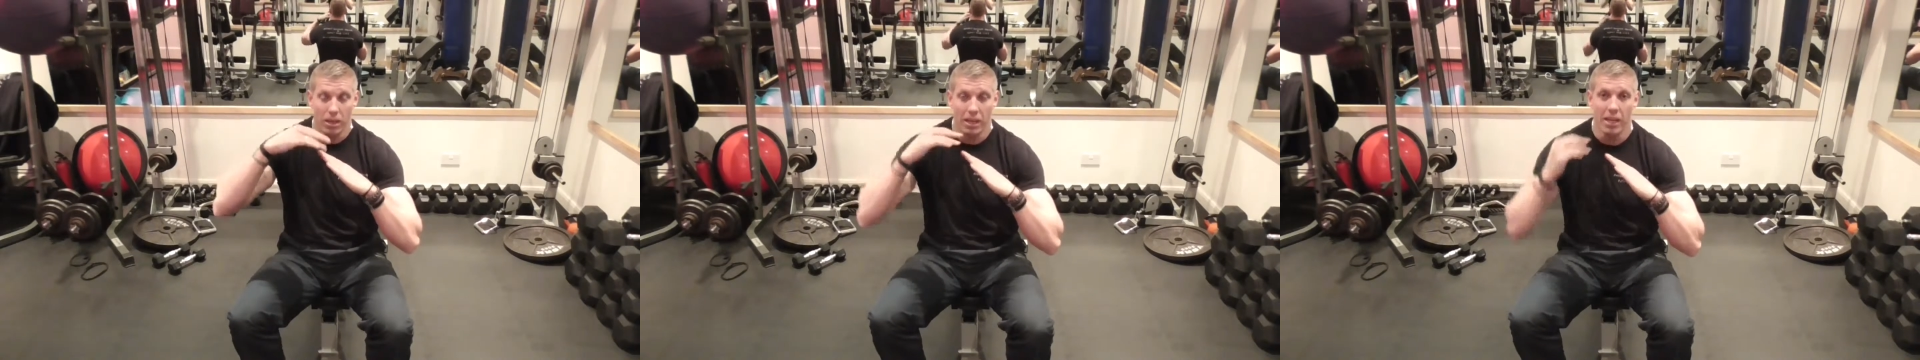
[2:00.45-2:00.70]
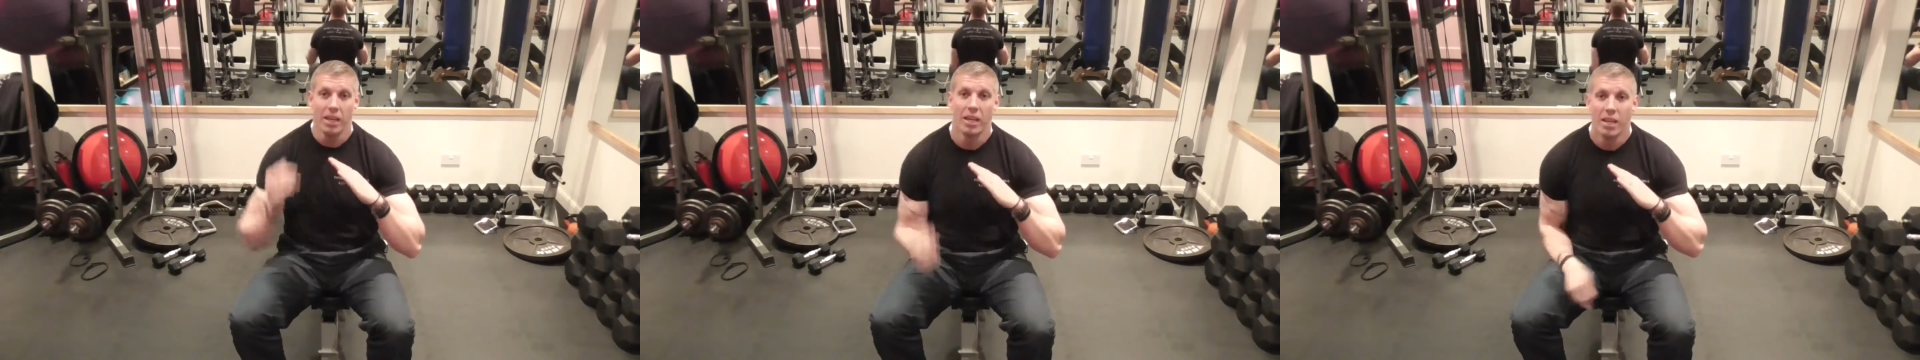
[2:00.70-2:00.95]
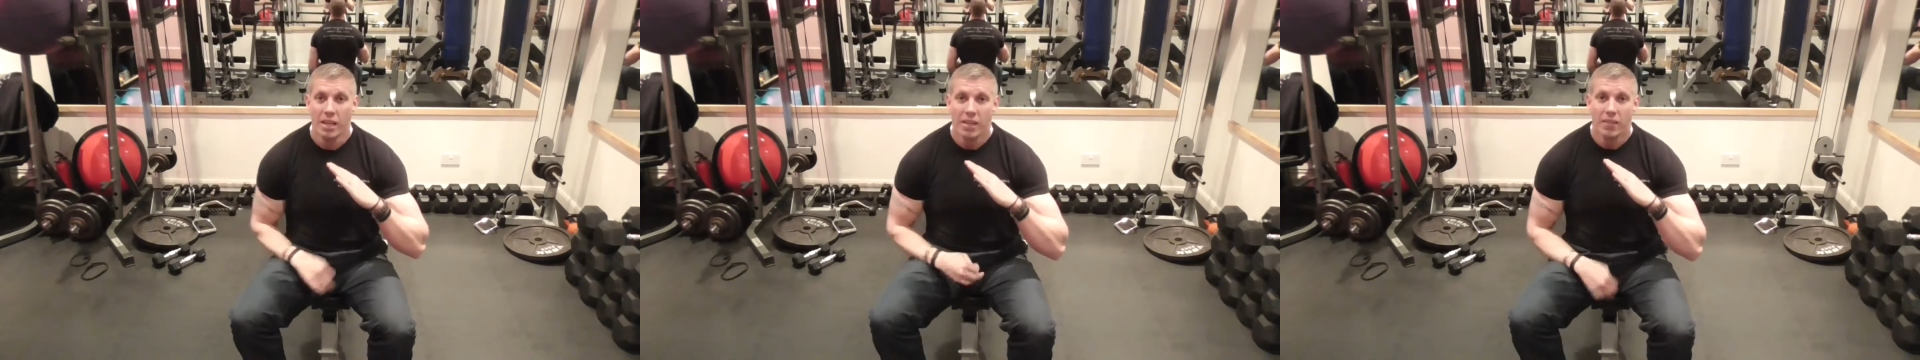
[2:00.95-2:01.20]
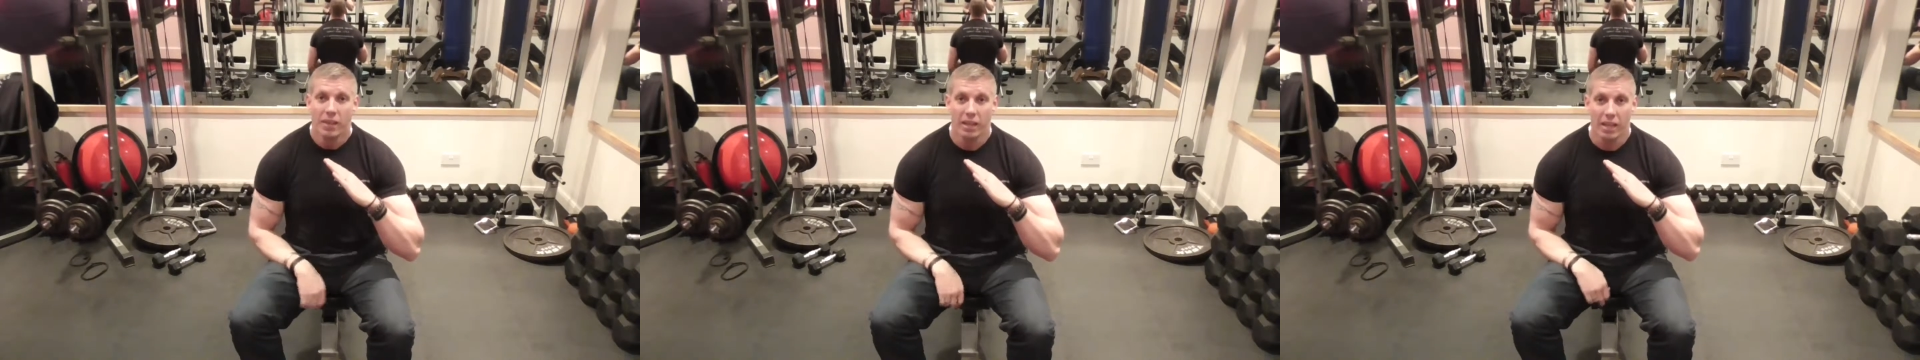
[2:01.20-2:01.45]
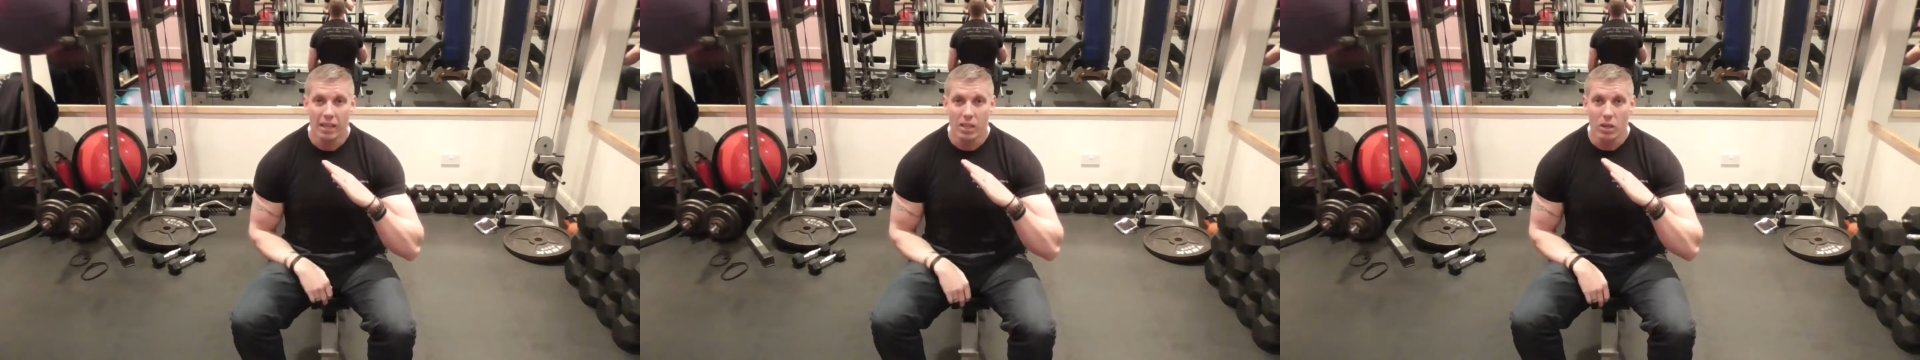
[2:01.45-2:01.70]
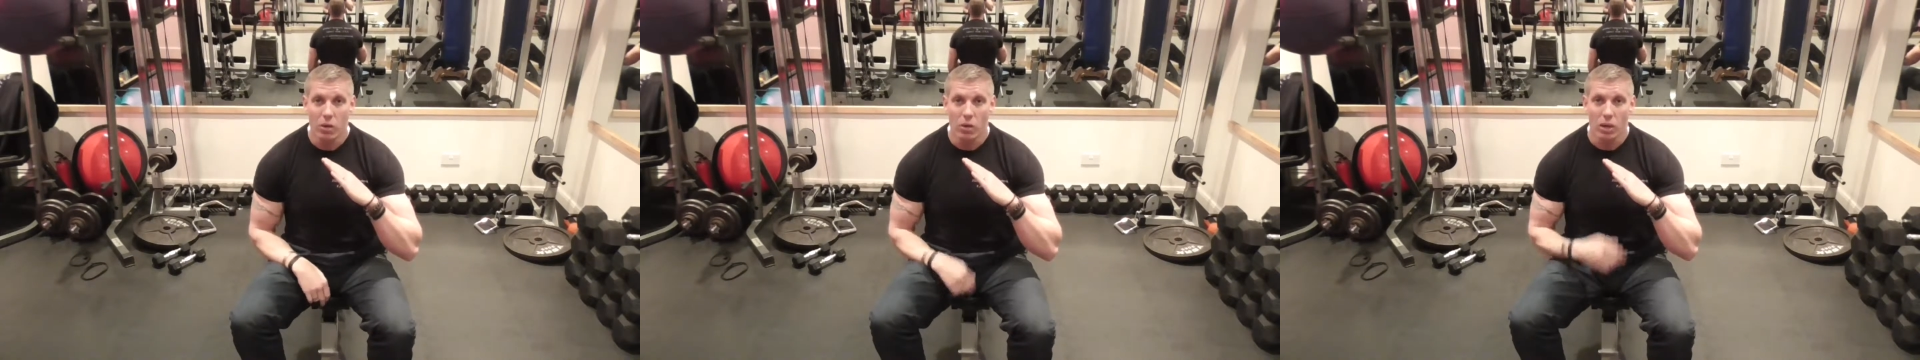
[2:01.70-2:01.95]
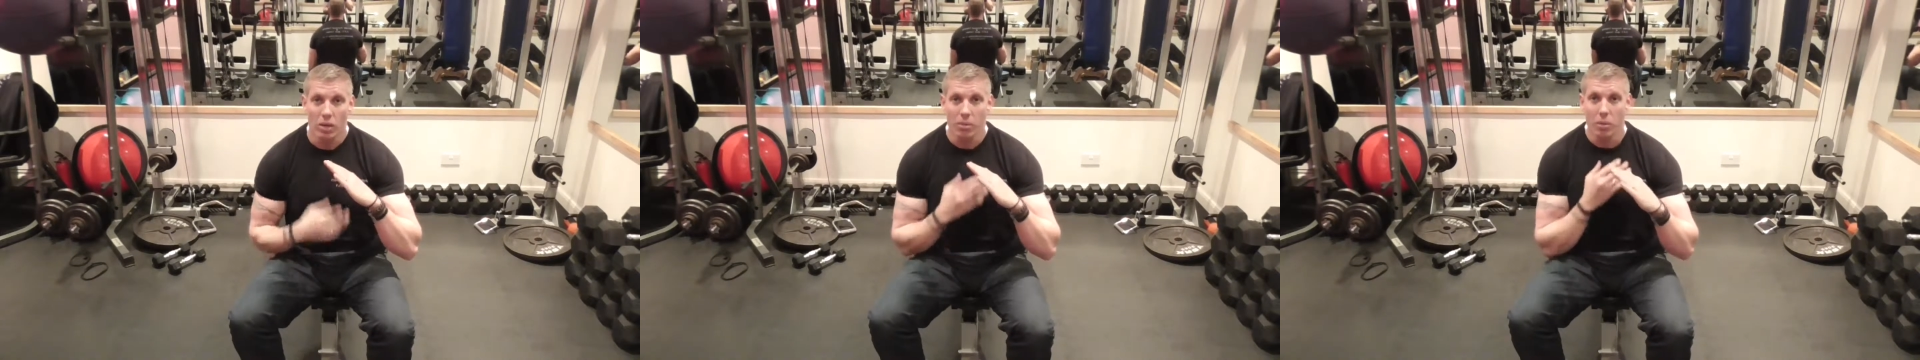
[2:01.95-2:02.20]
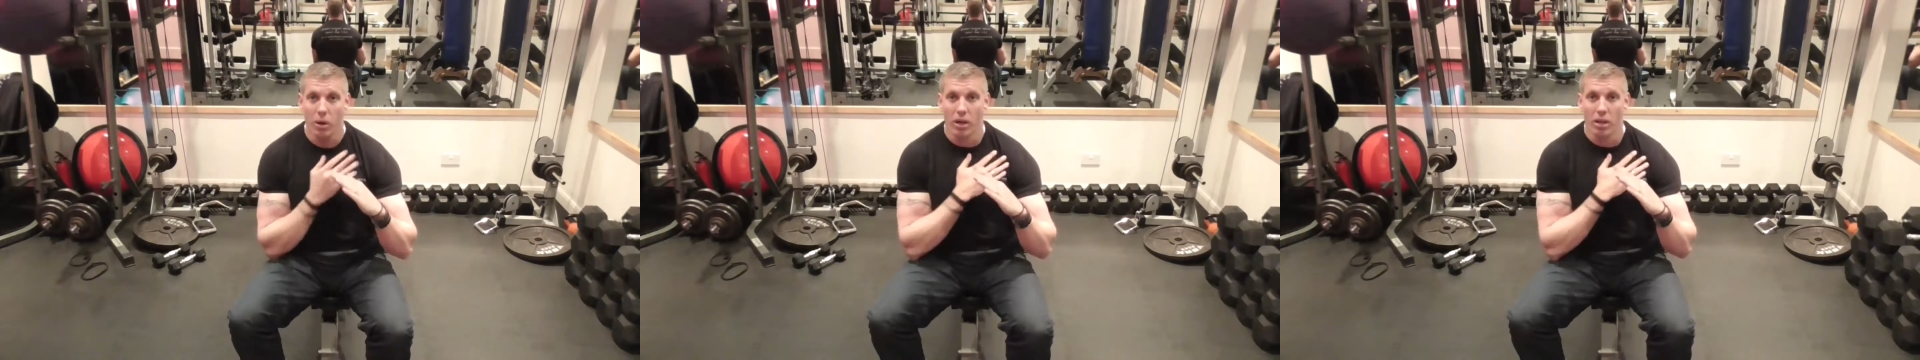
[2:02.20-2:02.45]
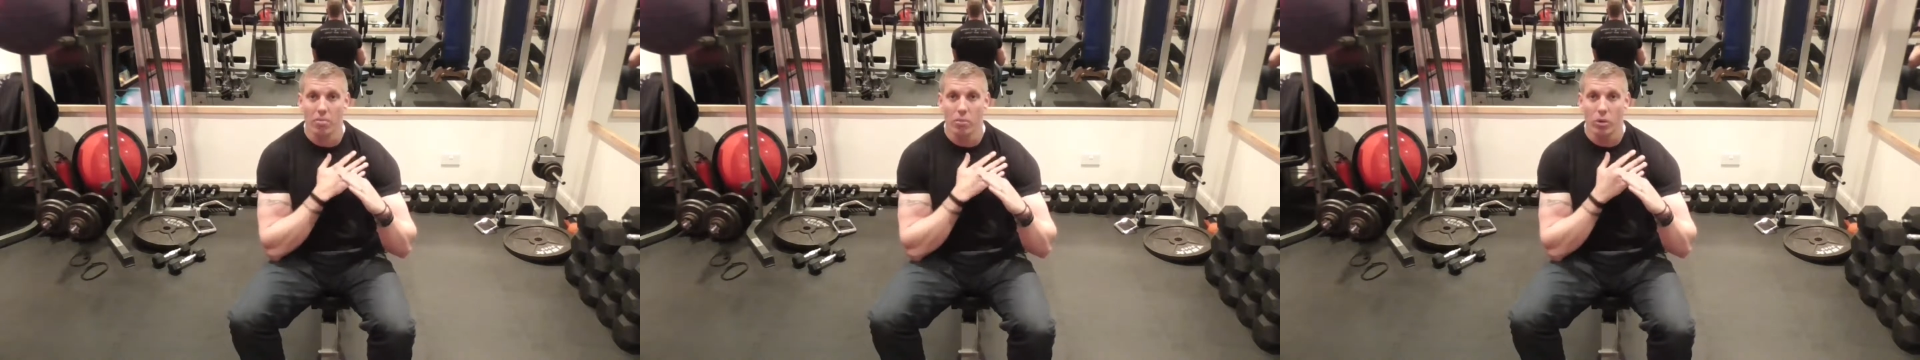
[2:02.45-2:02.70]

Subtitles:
here, okay, you're going to be working